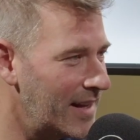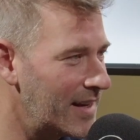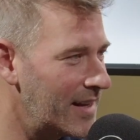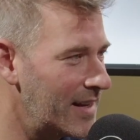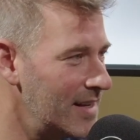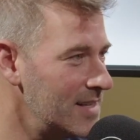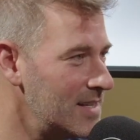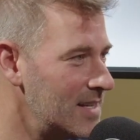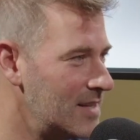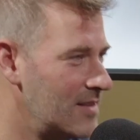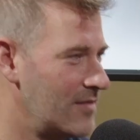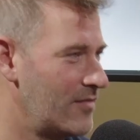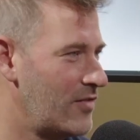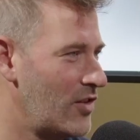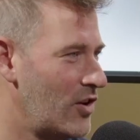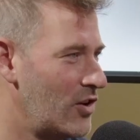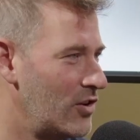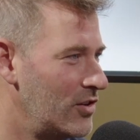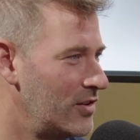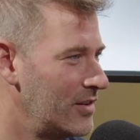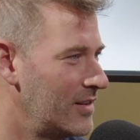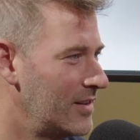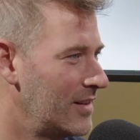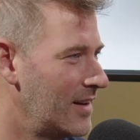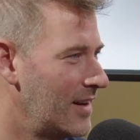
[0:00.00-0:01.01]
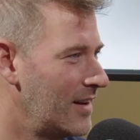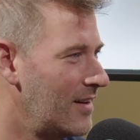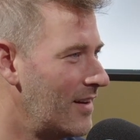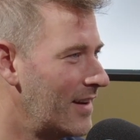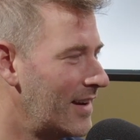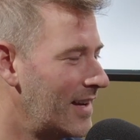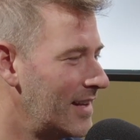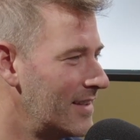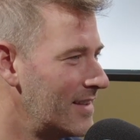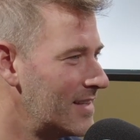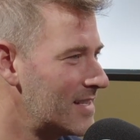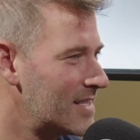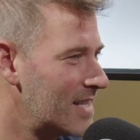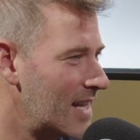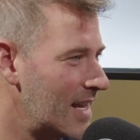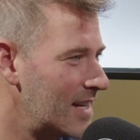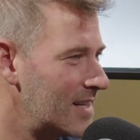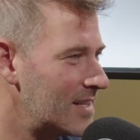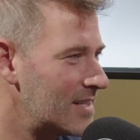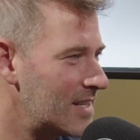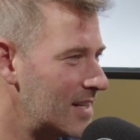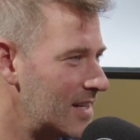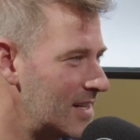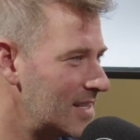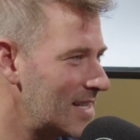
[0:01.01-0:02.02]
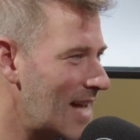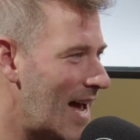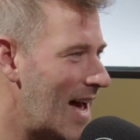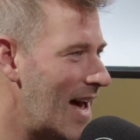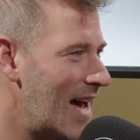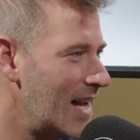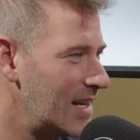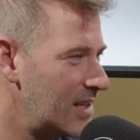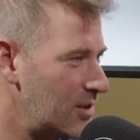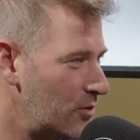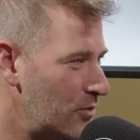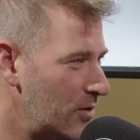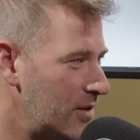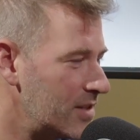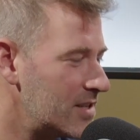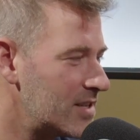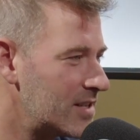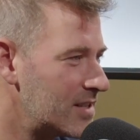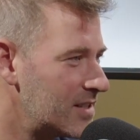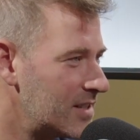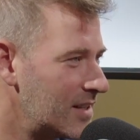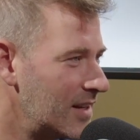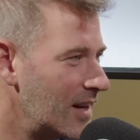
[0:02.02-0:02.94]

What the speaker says: it easy to vote. Like in the States, it is arduous.